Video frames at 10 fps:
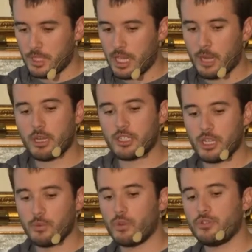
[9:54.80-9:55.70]
I am
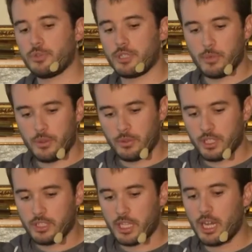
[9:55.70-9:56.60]
actually wondering whether or
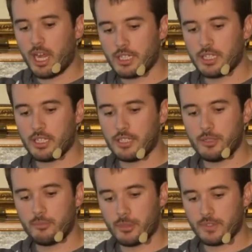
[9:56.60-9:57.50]
not I actually
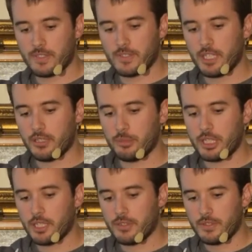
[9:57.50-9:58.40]
need a POSIX scanner,
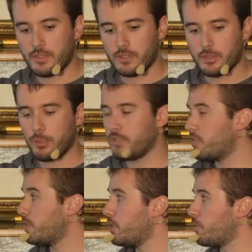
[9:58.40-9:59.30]
because a
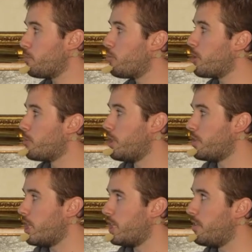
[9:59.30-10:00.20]
POSIX scanner would probably
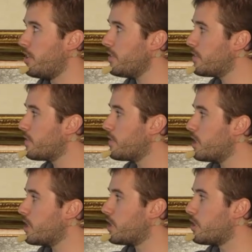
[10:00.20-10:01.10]
look like this,
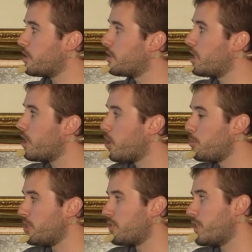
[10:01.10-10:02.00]
an
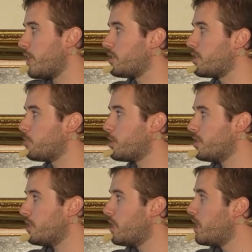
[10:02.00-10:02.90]
RBH scan
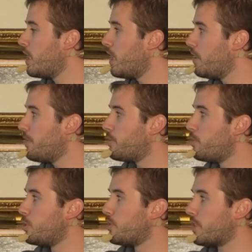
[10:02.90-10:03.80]
command
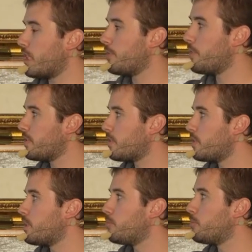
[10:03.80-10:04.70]
that would scan the
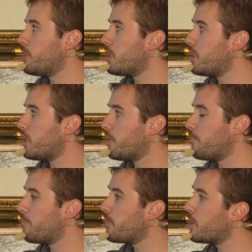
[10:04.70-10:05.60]
system,
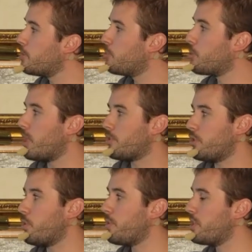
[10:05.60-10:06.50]
pull out
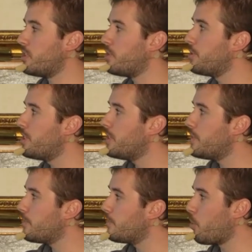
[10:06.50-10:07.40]
all the
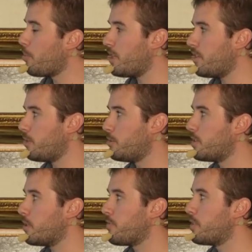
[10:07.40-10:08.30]
entries, format them in
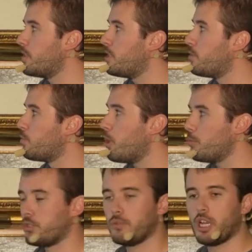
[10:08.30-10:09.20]
something that the
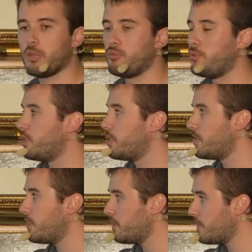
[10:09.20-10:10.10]
Robinhood library
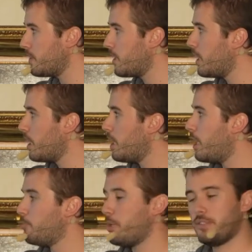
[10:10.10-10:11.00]
understands,
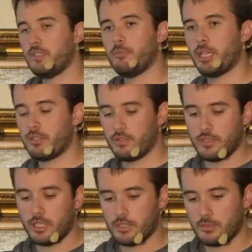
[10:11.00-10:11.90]
and pass it back to
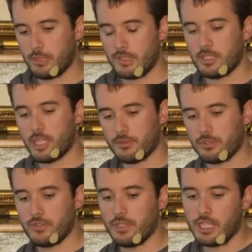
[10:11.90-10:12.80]
the pass it down
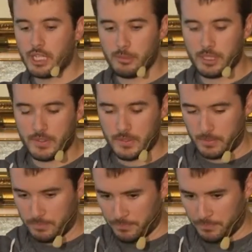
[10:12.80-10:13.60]
to the database.